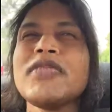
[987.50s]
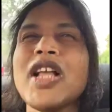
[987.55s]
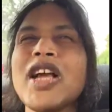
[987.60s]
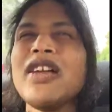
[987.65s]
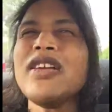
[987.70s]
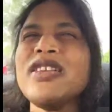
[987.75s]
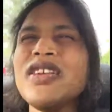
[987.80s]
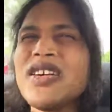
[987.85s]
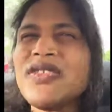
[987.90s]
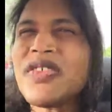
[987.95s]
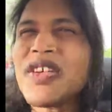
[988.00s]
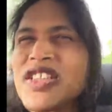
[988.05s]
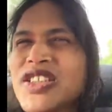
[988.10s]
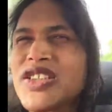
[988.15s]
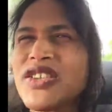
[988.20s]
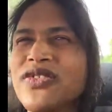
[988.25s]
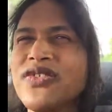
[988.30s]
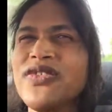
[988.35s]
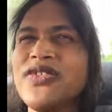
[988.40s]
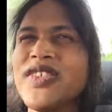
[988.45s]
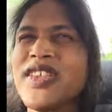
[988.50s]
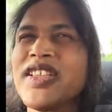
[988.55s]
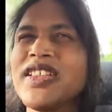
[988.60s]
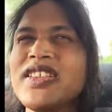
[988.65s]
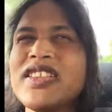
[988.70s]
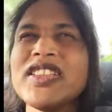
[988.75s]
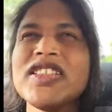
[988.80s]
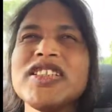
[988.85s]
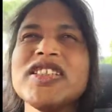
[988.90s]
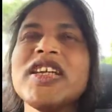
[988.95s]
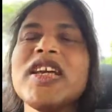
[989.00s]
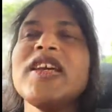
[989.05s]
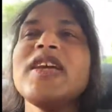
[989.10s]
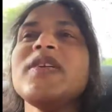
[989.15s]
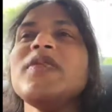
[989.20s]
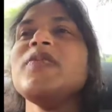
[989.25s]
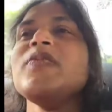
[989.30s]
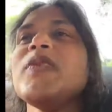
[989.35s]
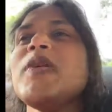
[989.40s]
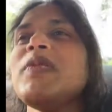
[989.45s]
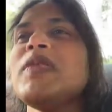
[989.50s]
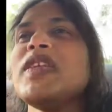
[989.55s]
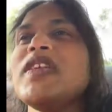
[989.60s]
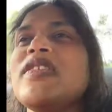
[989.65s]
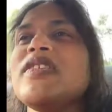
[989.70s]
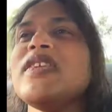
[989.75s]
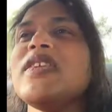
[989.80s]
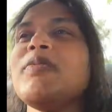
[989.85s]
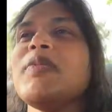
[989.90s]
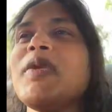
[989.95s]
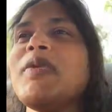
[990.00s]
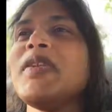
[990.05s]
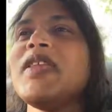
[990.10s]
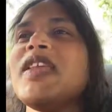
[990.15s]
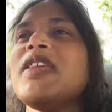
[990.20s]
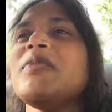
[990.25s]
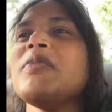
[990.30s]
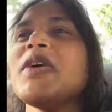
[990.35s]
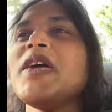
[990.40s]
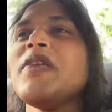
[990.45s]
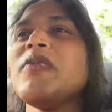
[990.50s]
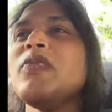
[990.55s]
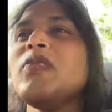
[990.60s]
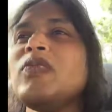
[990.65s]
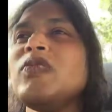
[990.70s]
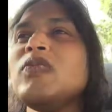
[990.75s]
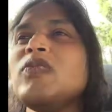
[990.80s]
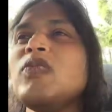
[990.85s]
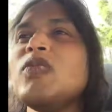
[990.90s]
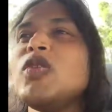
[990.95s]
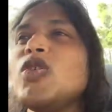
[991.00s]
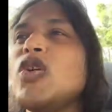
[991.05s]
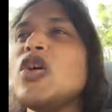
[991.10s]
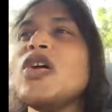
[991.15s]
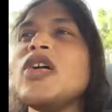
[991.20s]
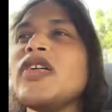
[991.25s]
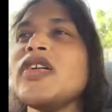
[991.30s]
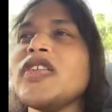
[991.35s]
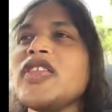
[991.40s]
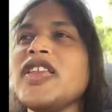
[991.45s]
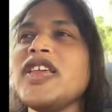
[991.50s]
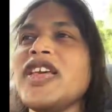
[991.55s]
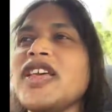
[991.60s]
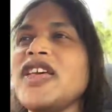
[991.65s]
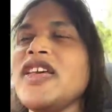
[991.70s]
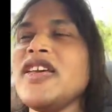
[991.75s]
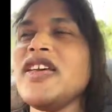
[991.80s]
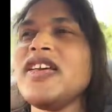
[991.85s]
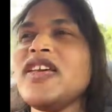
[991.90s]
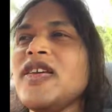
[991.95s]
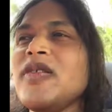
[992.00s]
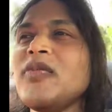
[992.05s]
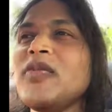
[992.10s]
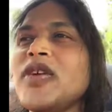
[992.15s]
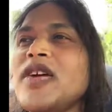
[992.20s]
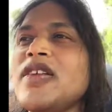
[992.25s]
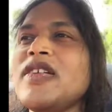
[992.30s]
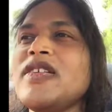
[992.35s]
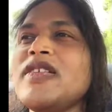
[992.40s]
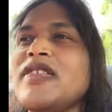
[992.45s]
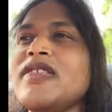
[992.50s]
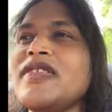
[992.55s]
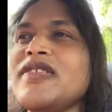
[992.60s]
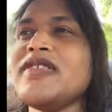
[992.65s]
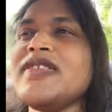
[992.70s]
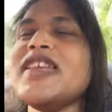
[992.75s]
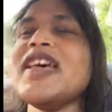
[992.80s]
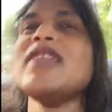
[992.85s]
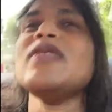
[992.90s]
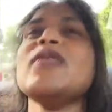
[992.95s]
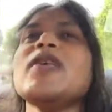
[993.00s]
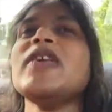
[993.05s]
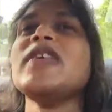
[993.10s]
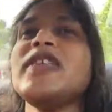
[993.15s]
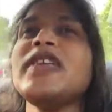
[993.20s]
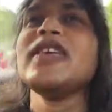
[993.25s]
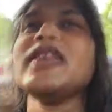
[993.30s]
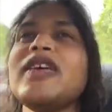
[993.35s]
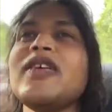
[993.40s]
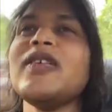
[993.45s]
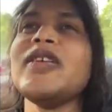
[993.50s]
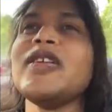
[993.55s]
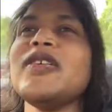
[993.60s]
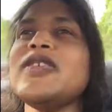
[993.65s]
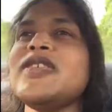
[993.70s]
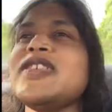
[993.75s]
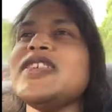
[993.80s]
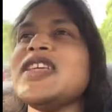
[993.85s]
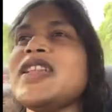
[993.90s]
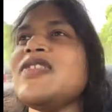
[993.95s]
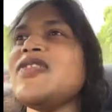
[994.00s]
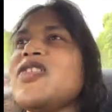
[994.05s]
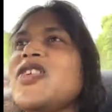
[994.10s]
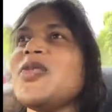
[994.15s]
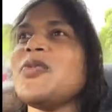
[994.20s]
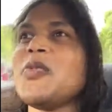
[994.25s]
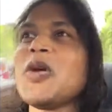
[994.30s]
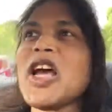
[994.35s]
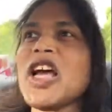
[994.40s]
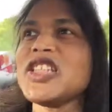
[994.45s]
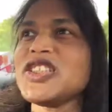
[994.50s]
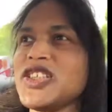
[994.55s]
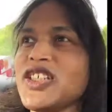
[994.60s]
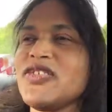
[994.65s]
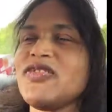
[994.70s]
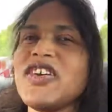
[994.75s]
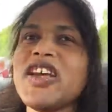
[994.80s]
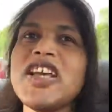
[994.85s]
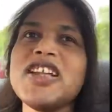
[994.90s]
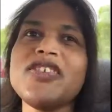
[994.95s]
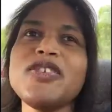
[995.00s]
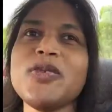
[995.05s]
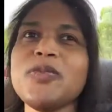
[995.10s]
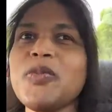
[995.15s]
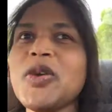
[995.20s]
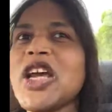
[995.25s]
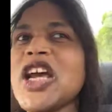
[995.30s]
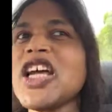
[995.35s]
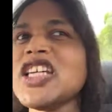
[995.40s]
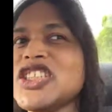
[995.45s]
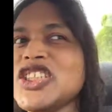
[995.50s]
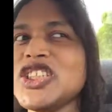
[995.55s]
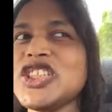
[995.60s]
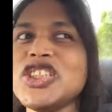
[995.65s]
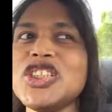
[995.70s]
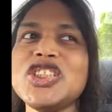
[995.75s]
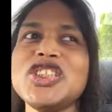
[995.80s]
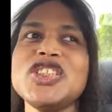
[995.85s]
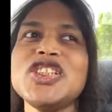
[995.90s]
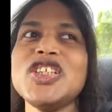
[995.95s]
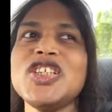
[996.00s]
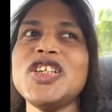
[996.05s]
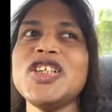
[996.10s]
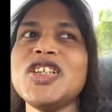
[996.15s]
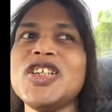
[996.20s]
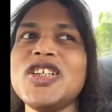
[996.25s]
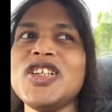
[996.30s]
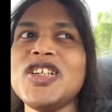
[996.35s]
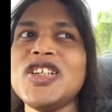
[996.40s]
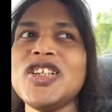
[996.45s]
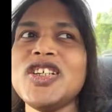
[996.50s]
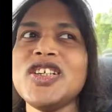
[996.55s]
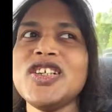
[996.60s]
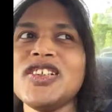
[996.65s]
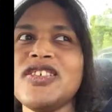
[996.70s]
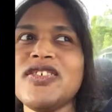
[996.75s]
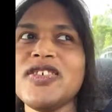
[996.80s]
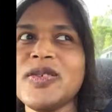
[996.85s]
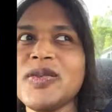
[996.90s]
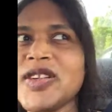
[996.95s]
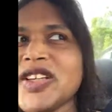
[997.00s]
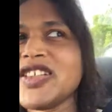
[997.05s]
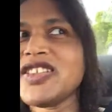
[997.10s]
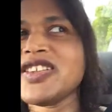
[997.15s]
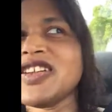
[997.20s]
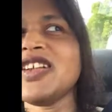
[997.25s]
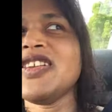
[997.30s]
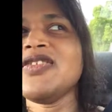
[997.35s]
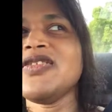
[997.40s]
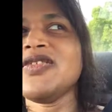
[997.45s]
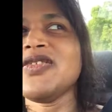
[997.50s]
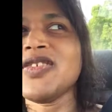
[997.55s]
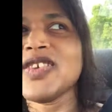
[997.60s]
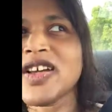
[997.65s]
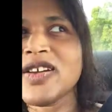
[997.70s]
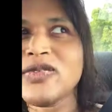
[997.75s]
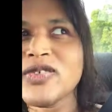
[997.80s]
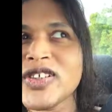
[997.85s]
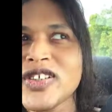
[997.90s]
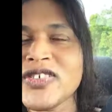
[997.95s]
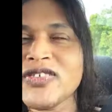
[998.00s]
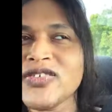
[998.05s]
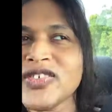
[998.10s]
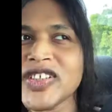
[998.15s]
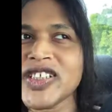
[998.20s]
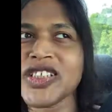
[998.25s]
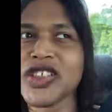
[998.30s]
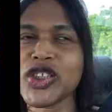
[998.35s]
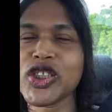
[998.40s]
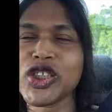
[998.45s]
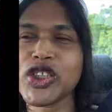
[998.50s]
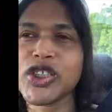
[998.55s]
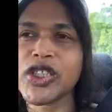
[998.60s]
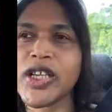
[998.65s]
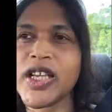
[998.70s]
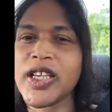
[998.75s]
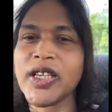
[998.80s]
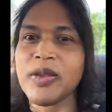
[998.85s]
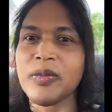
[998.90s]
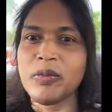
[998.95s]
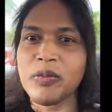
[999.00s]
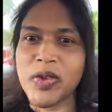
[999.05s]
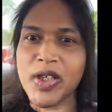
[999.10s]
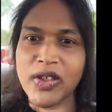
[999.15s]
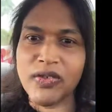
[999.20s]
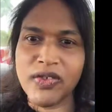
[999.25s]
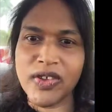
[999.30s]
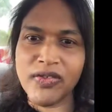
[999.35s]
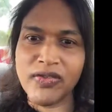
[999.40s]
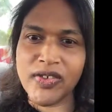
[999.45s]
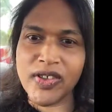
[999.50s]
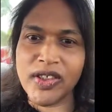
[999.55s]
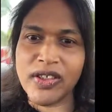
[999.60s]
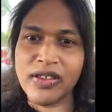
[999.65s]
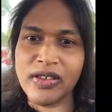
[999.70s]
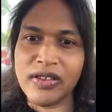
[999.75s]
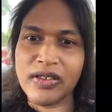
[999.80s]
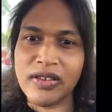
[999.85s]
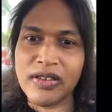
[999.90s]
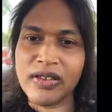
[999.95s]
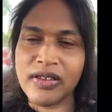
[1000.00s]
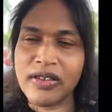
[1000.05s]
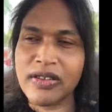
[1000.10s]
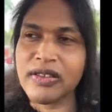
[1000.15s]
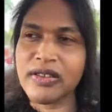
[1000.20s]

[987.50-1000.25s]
I don't know if I should feel ashamed. Maybe that's not. Maybe that's my wrong thinking, but that's what I think. You know, self-compassion. If I had compassion for myself, I wouldn't feel shame. I would feel